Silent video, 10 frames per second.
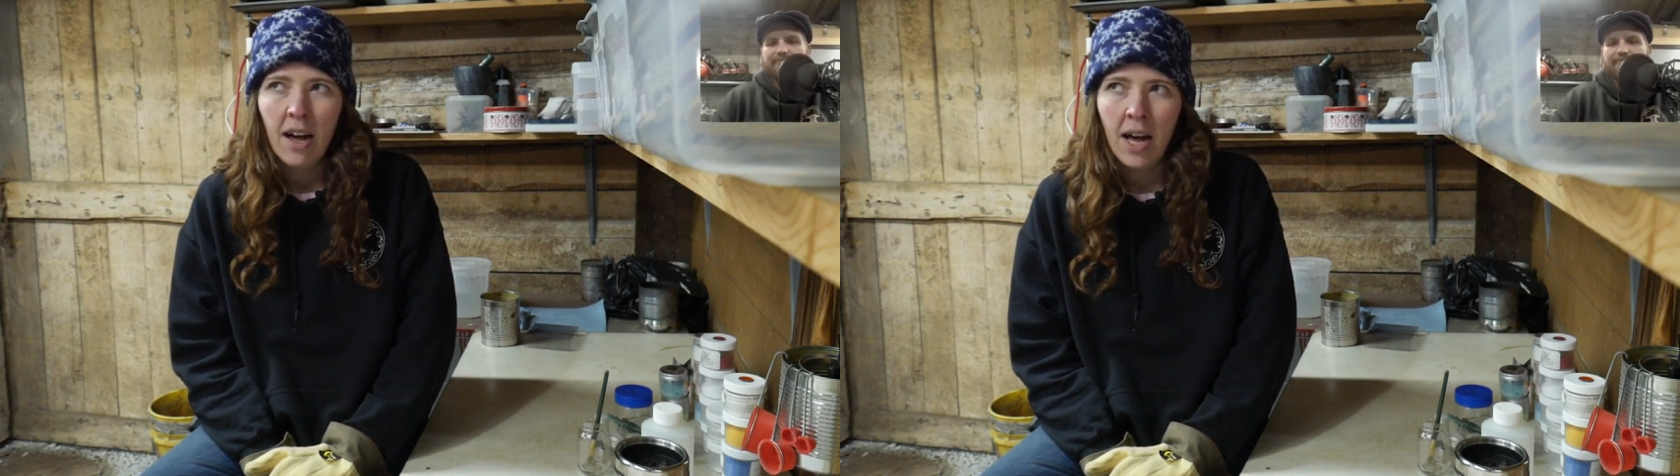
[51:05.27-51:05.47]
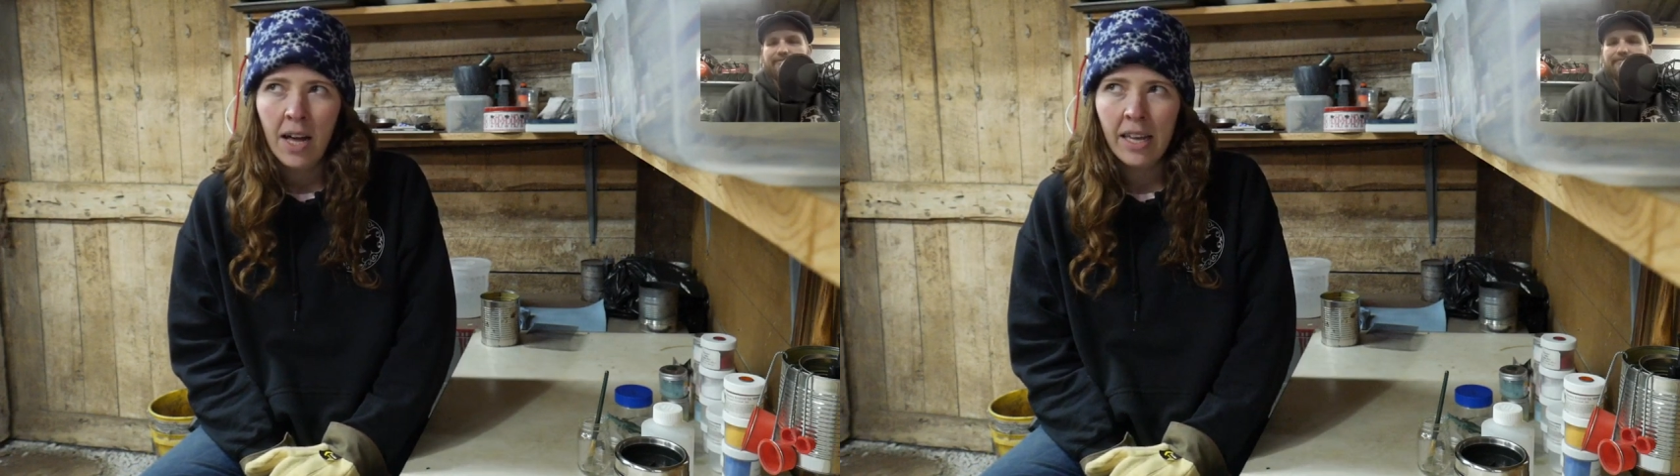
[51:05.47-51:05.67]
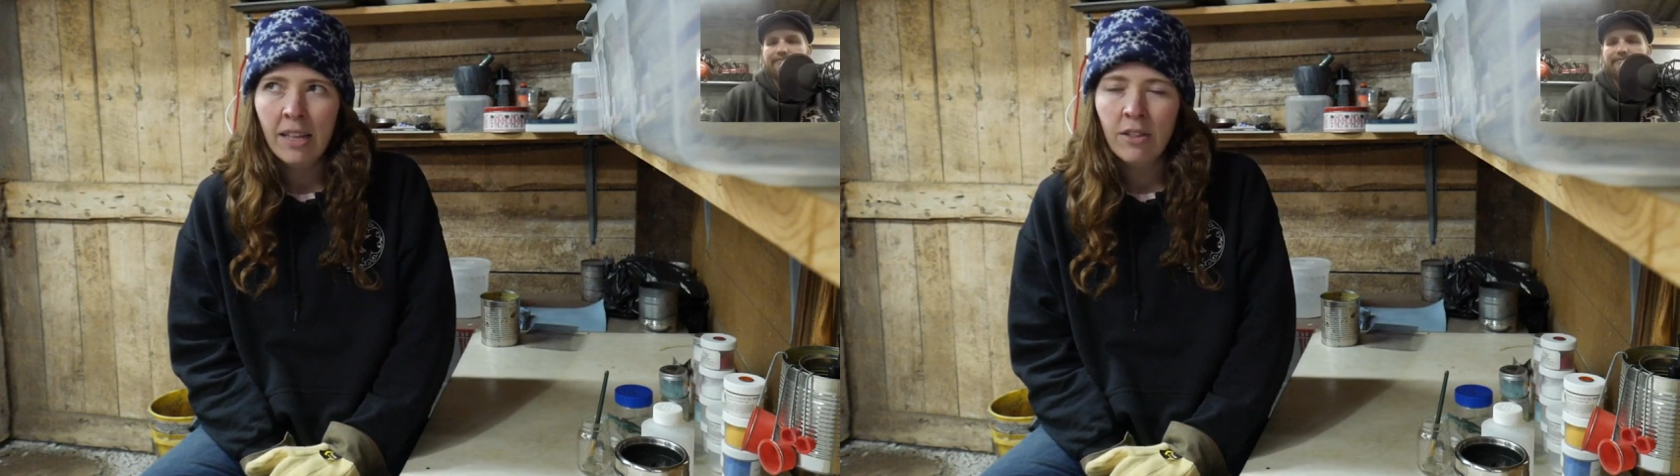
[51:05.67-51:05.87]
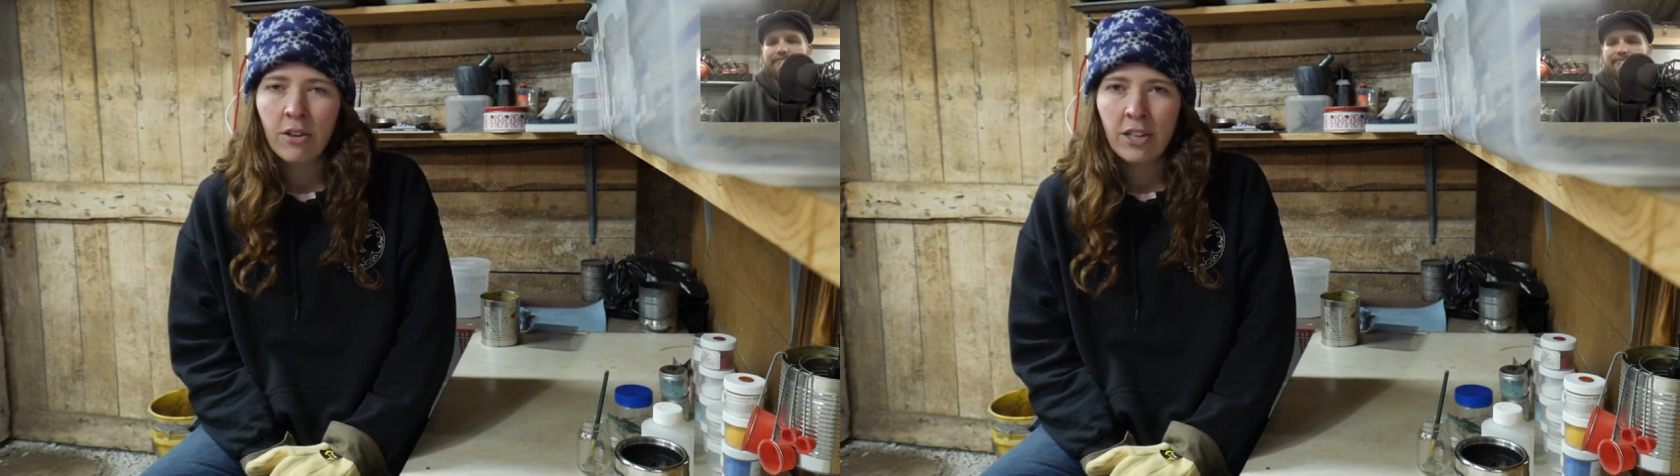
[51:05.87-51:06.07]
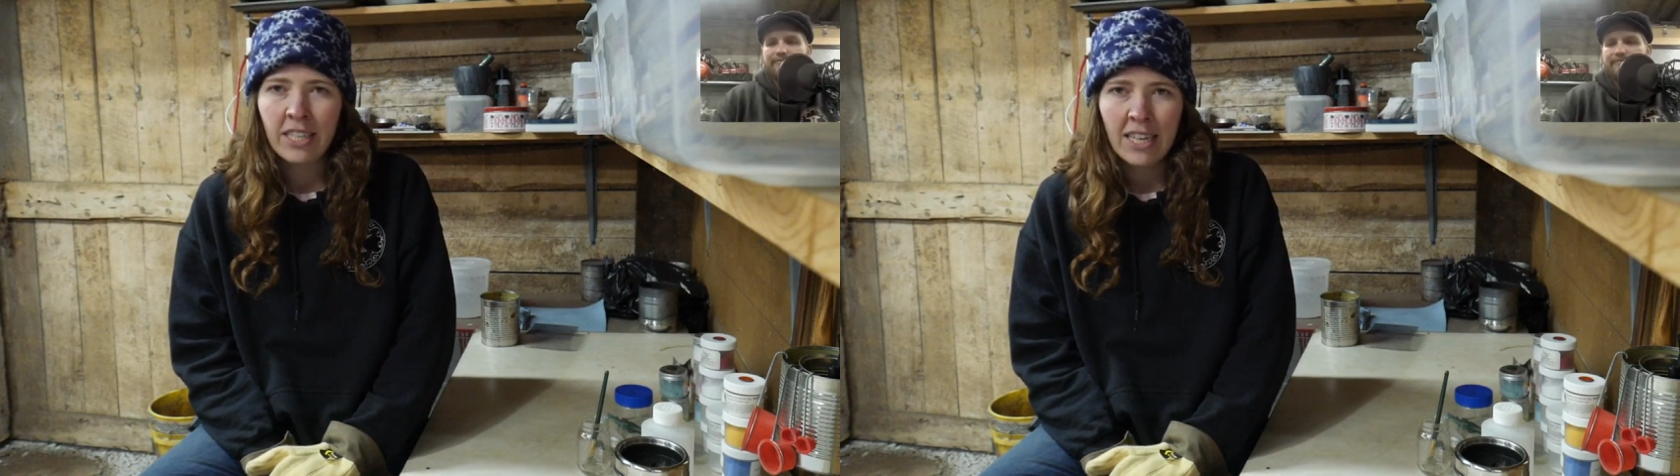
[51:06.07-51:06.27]
uh, in
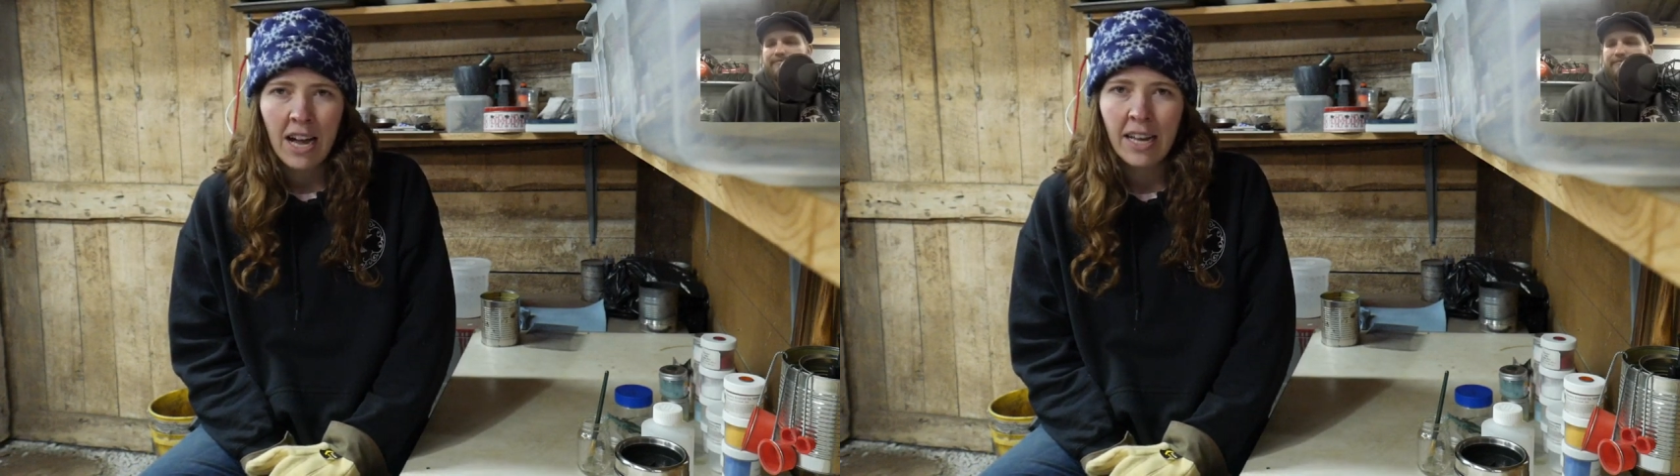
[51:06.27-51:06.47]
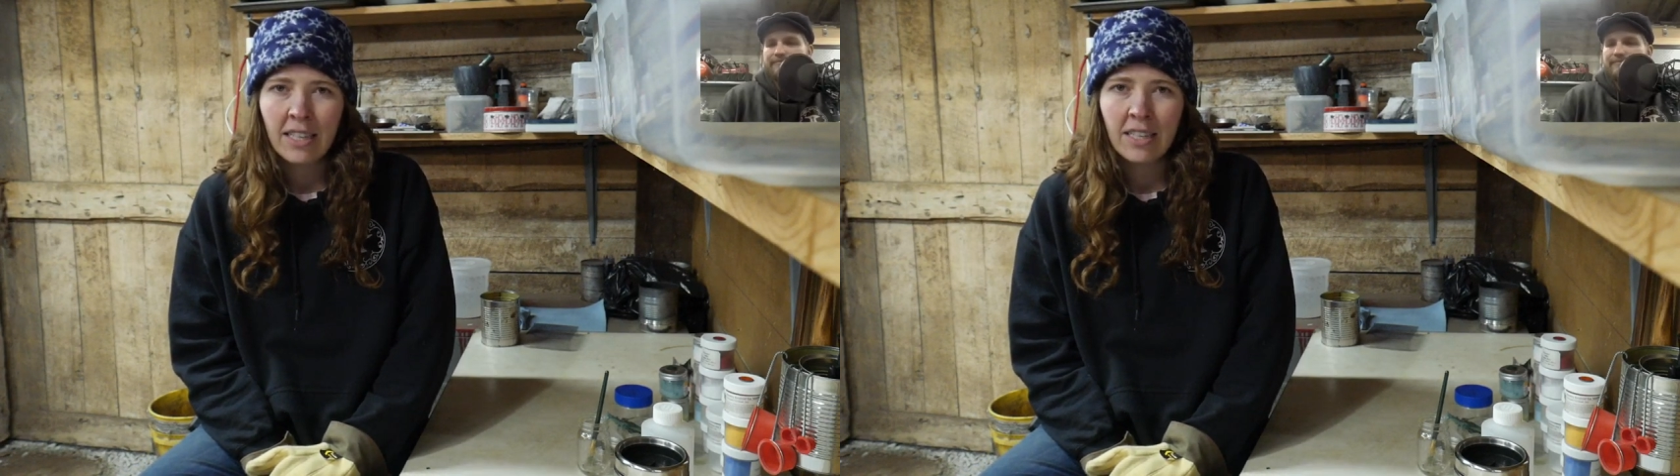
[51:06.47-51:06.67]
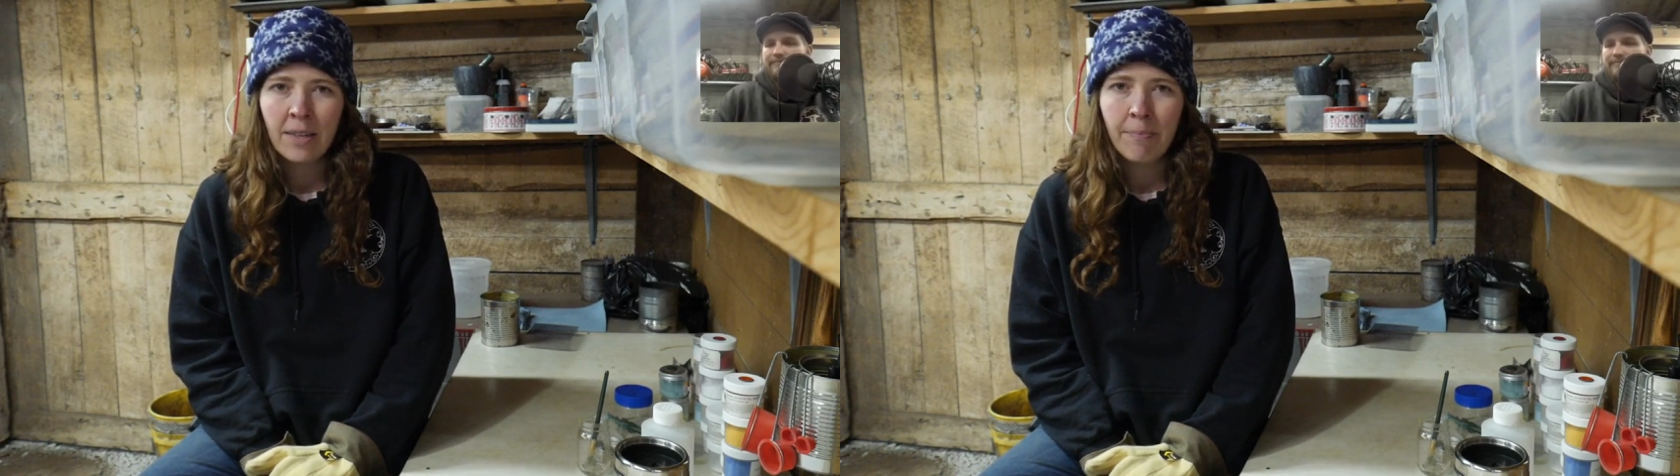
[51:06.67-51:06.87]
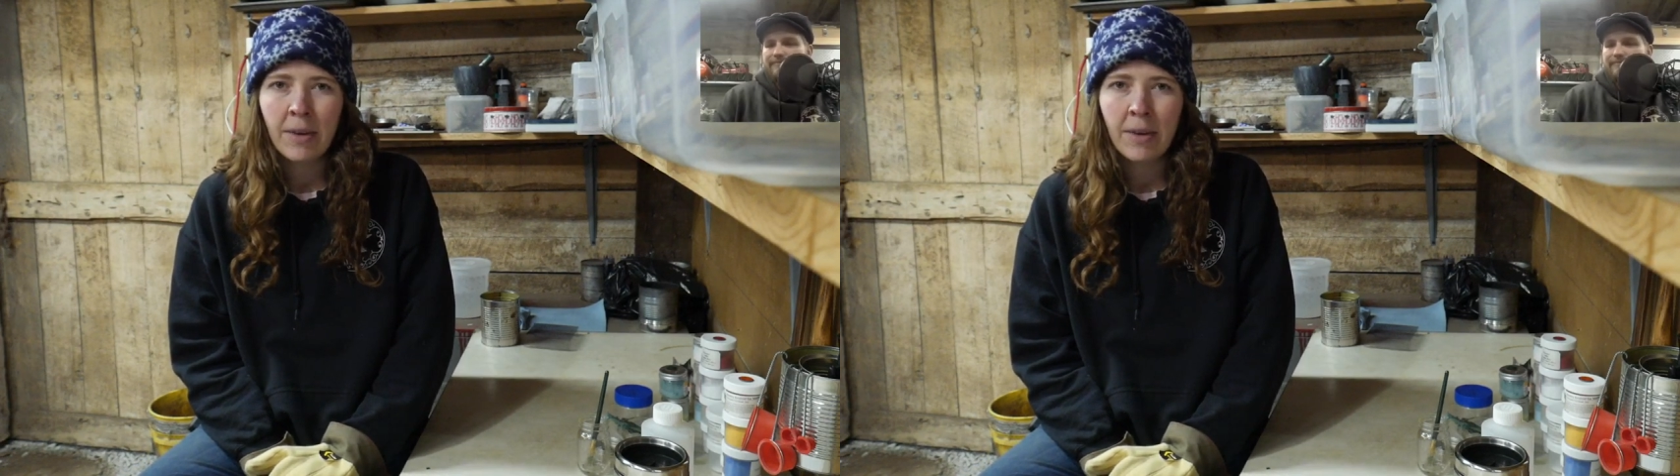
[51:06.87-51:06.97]
their designs